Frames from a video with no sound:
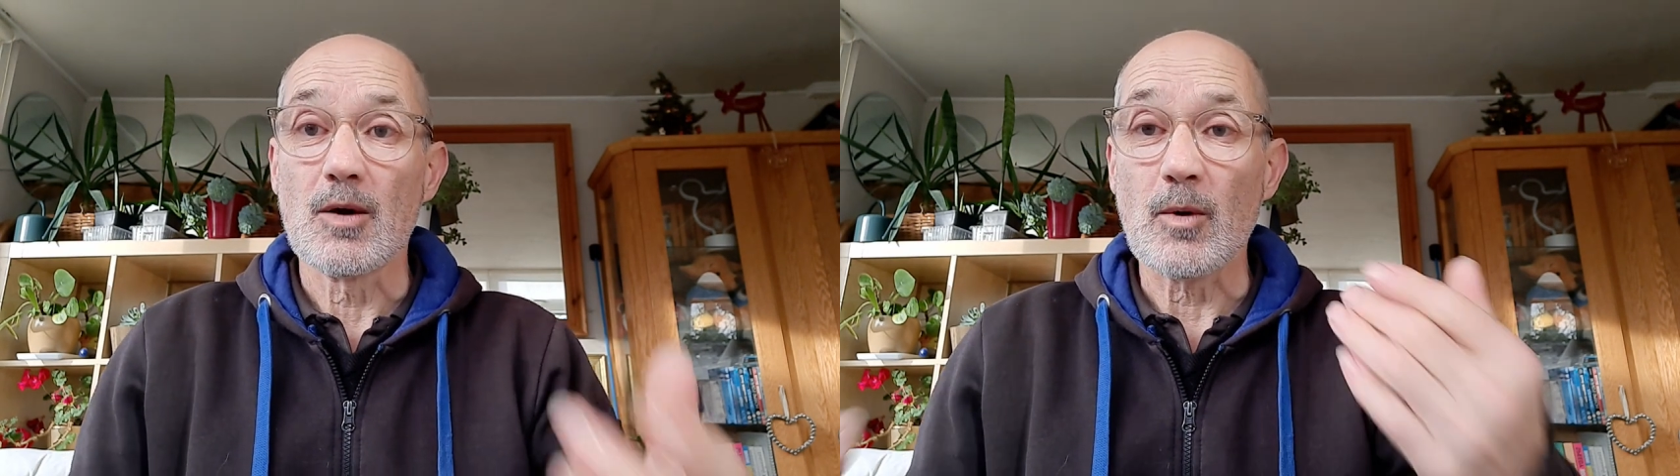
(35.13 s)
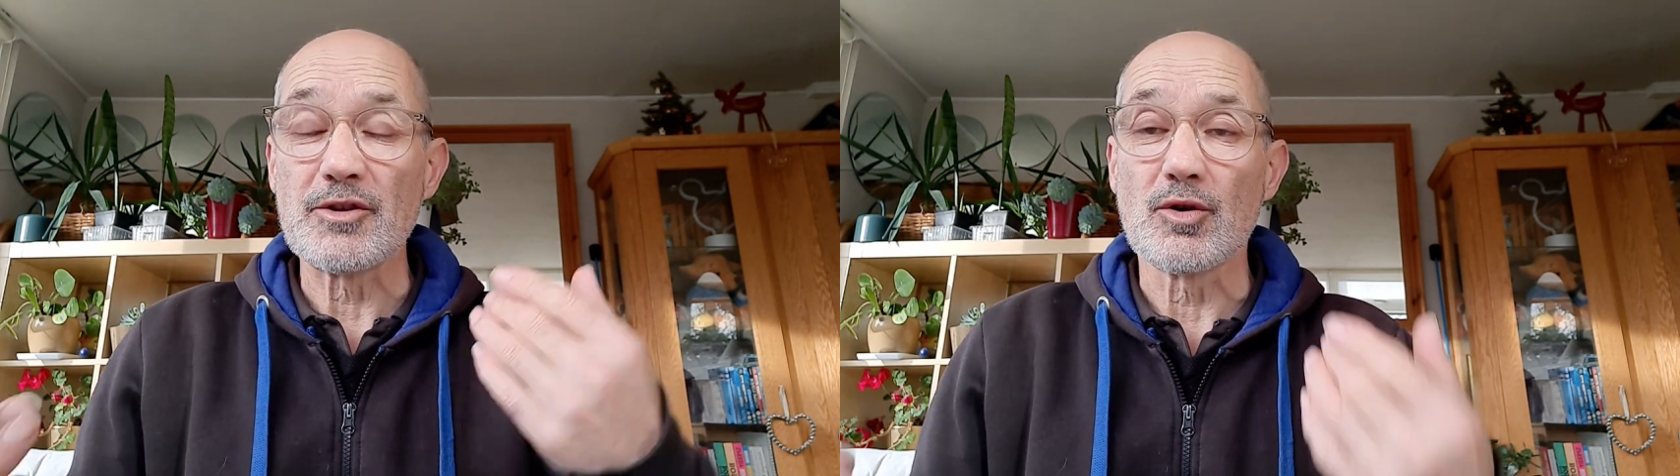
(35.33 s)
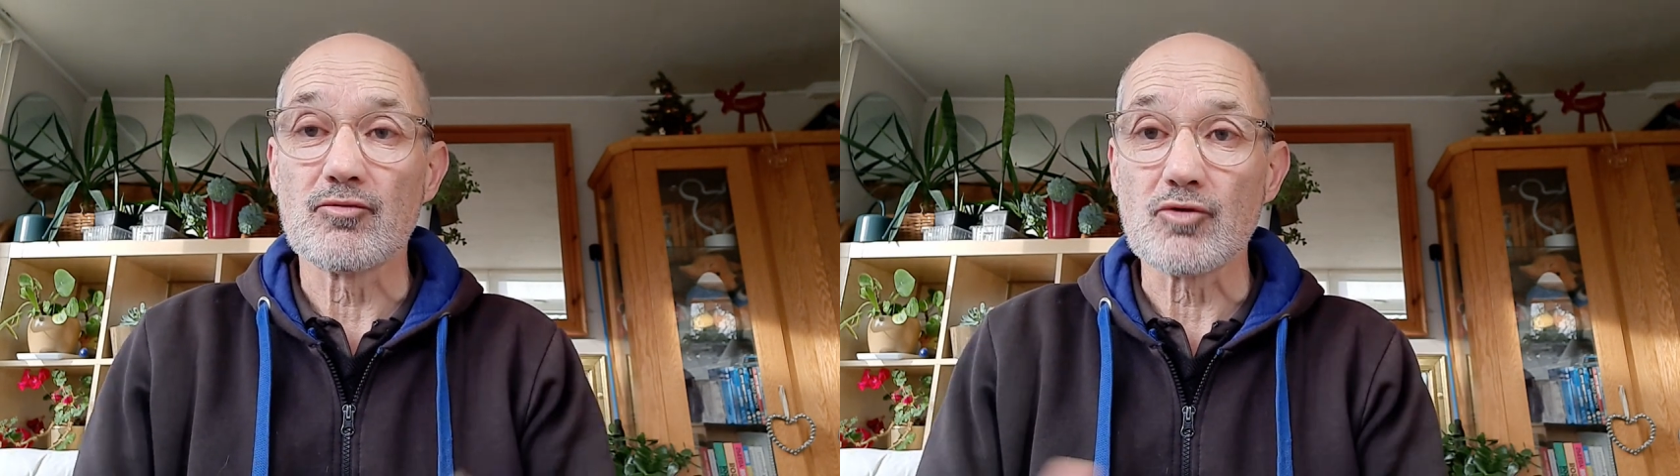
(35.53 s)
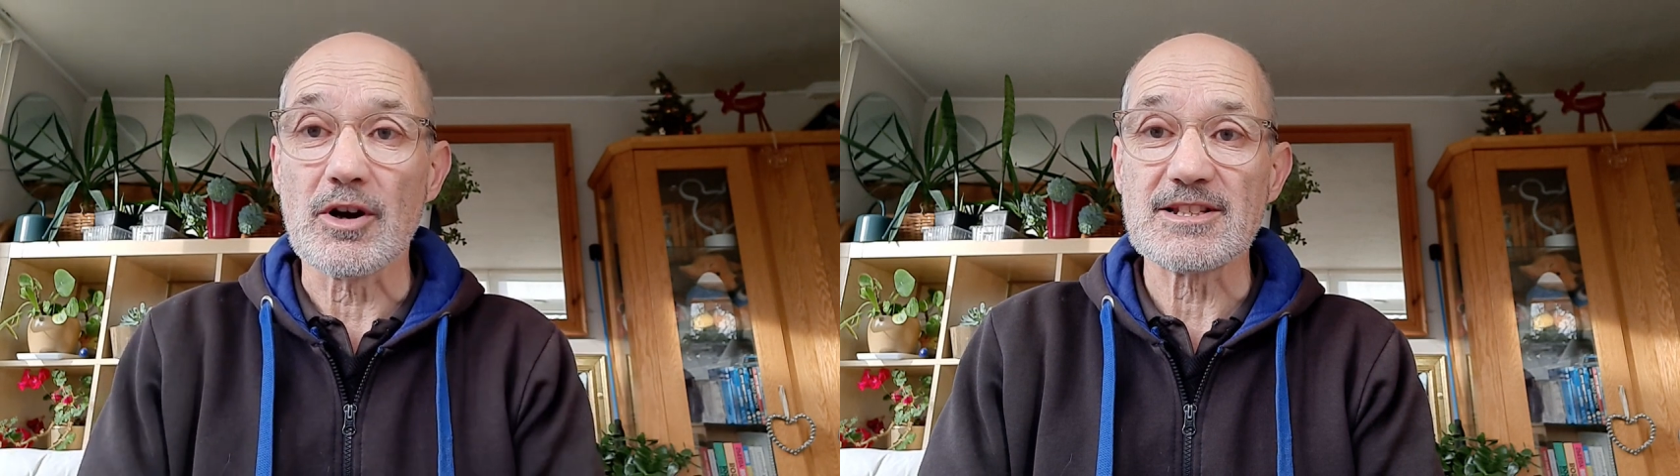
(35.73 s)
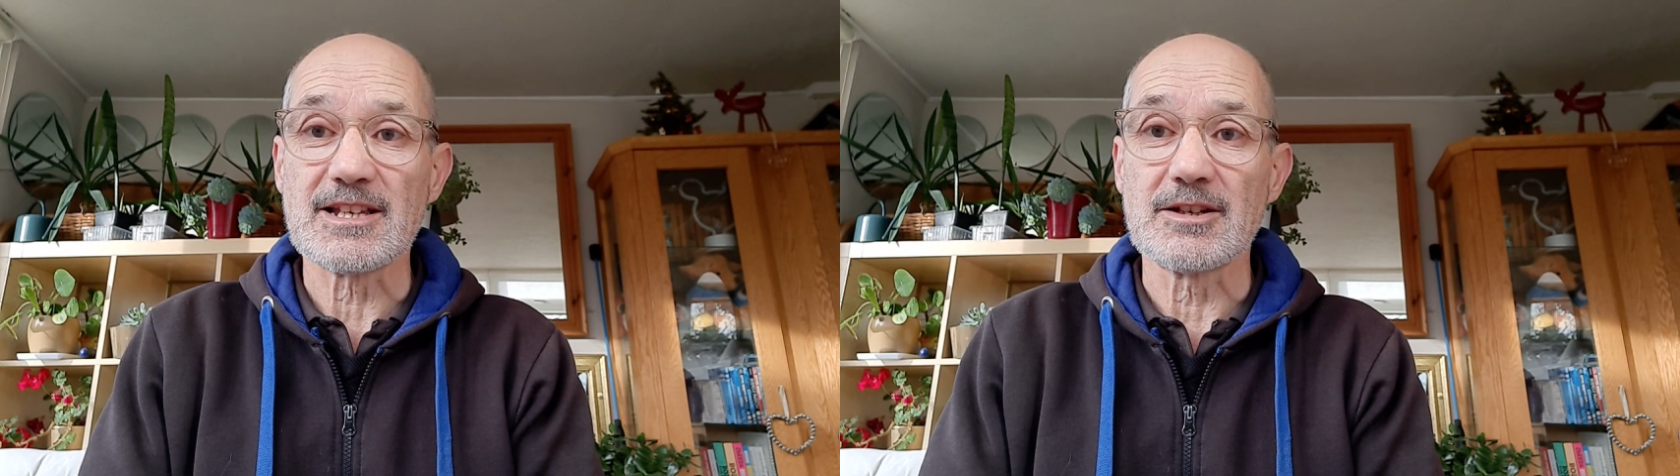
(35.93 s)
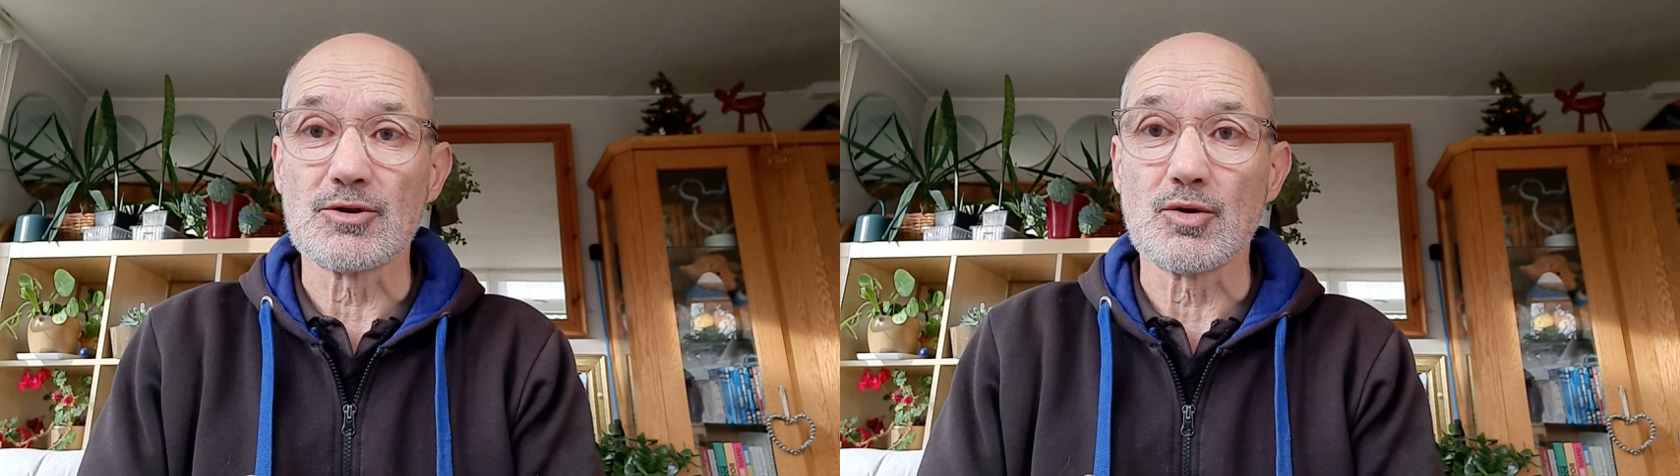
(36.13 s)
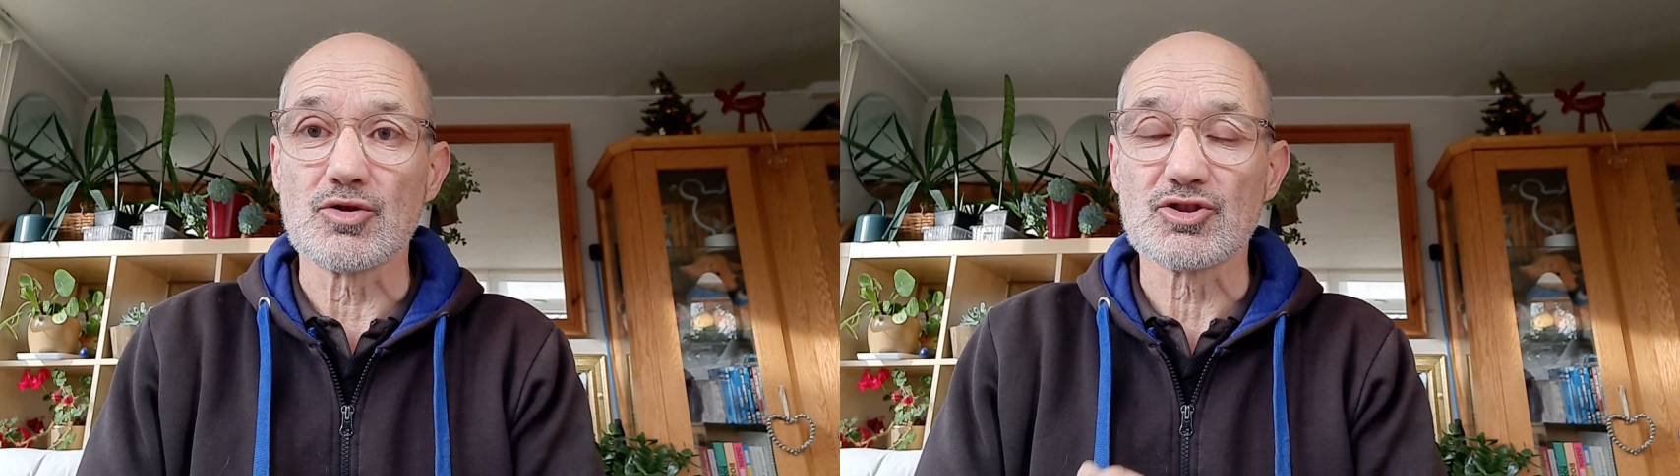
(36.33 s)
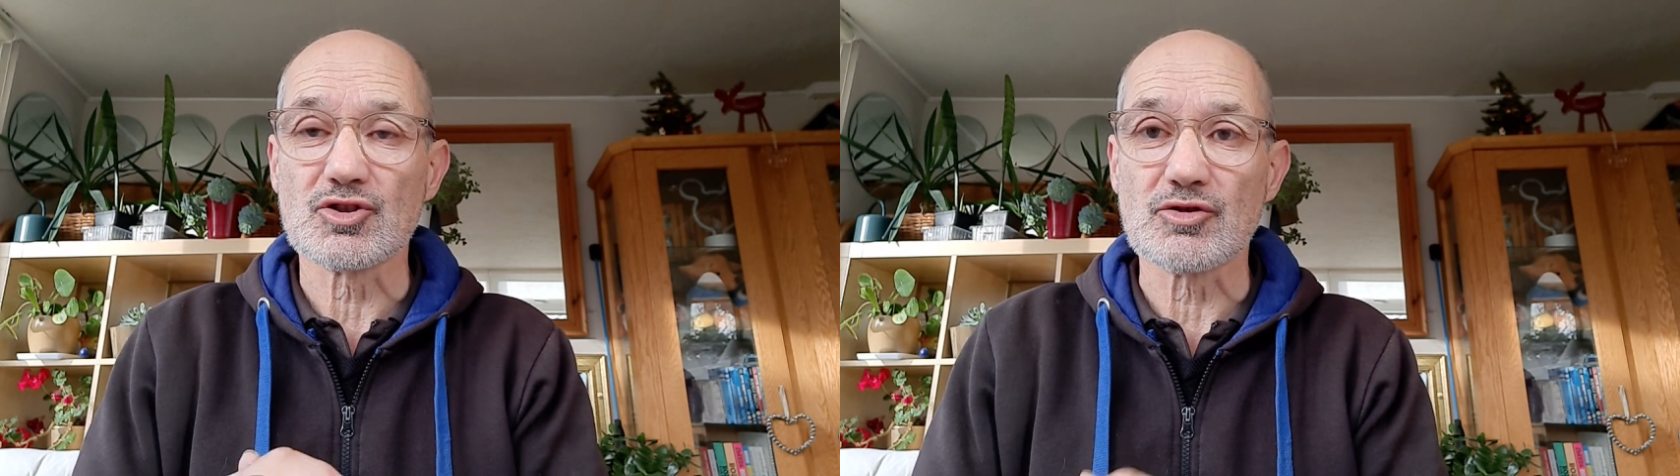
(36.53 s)
when you're writing
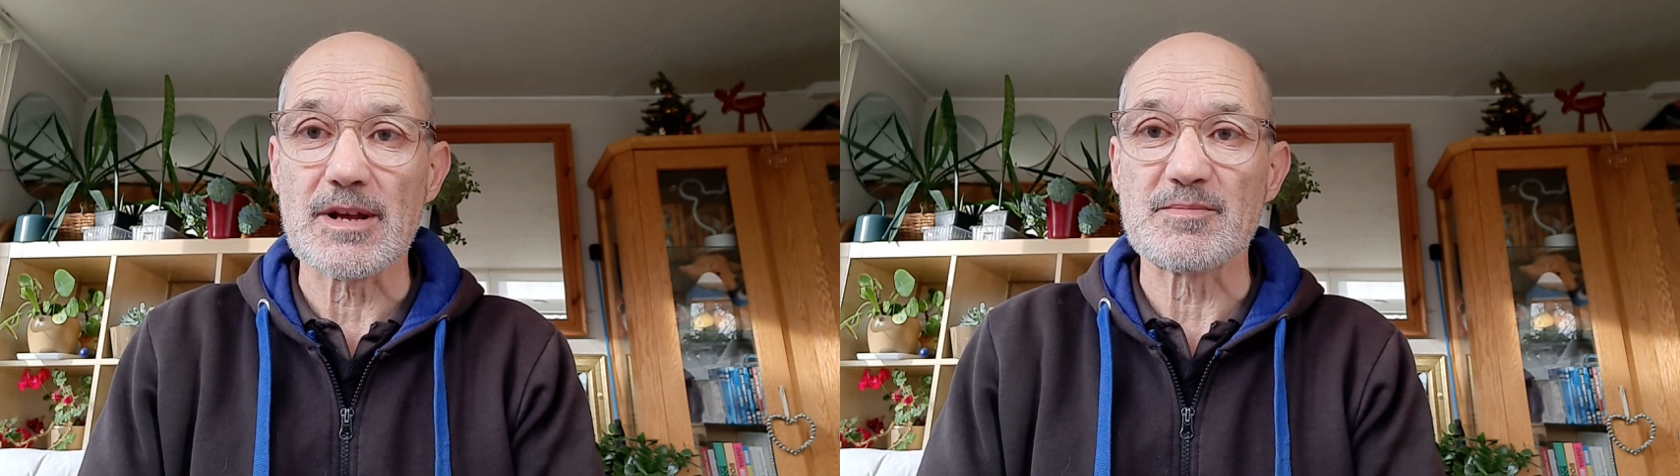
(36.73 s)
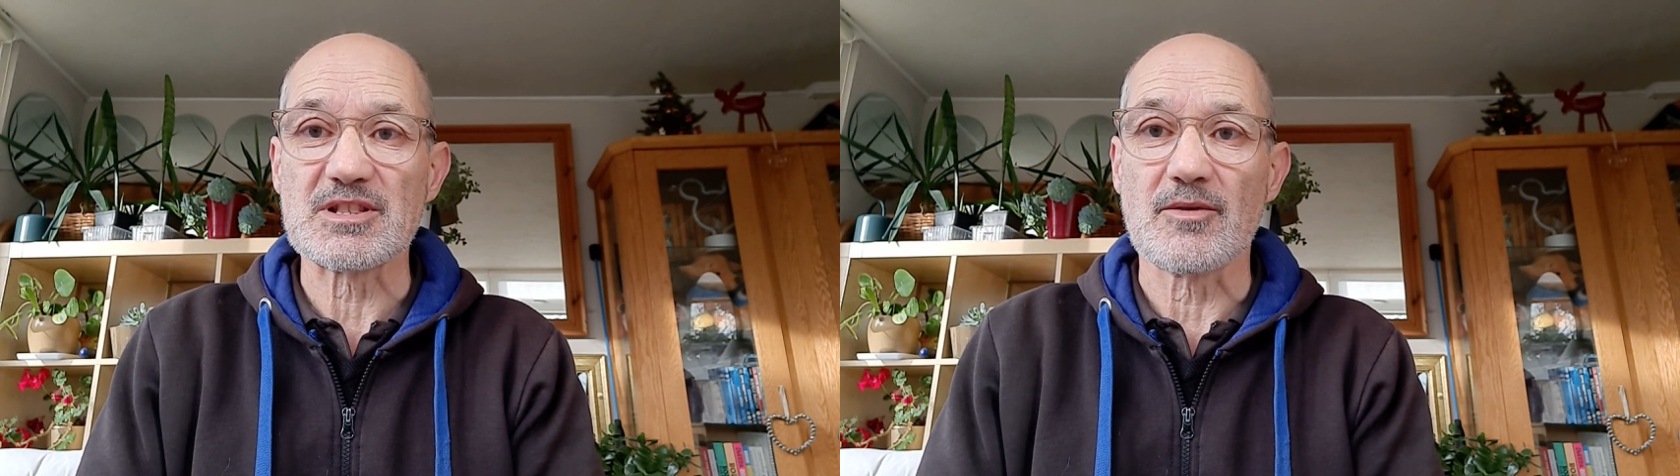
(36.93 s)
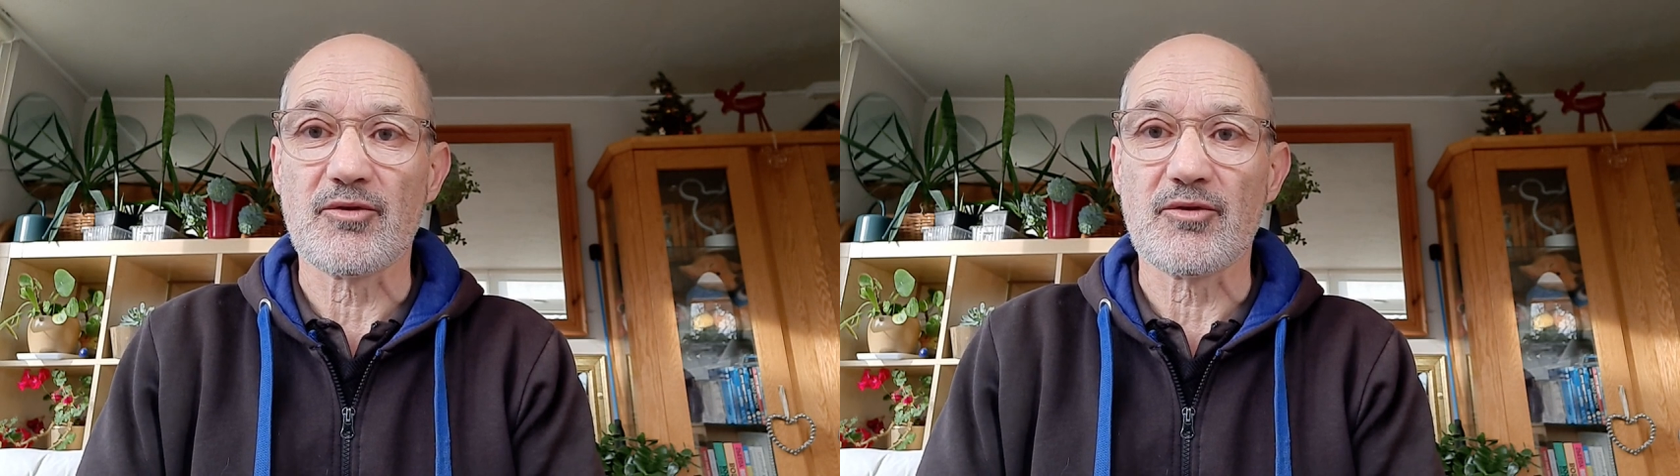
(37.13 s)
your scripts